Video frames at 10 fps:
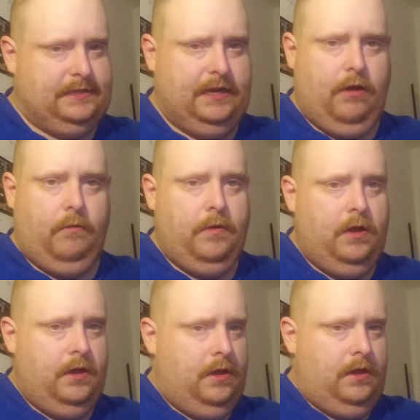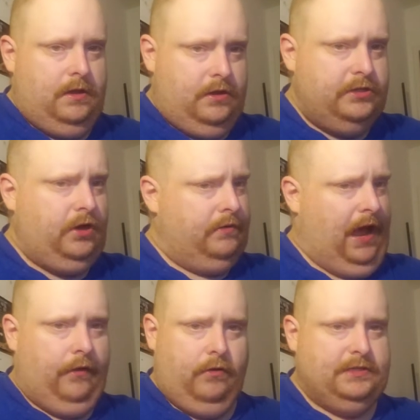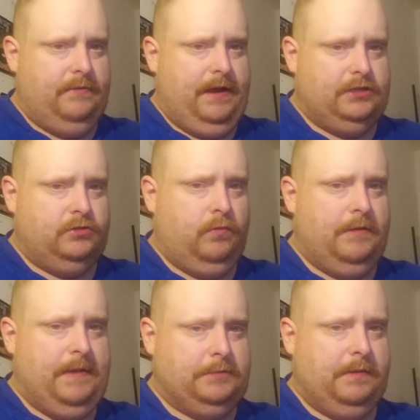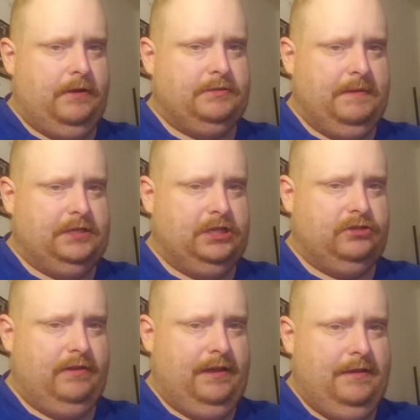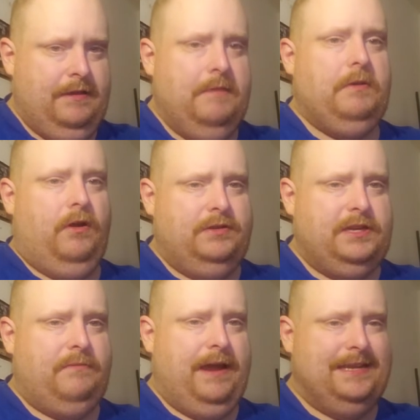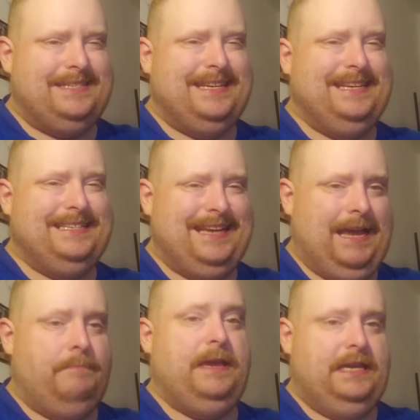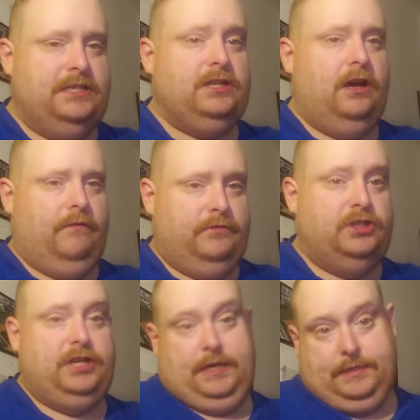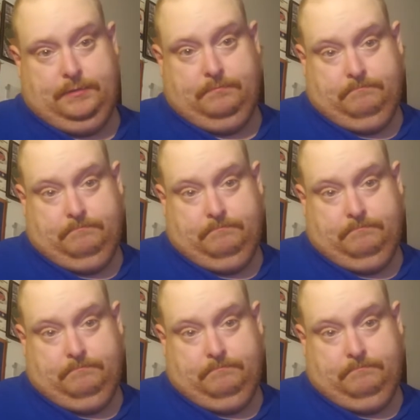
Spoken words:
You know, there's no doubt Jose Reyes is one of the best players in Mets history, but Jose Reyes is a piece of shit.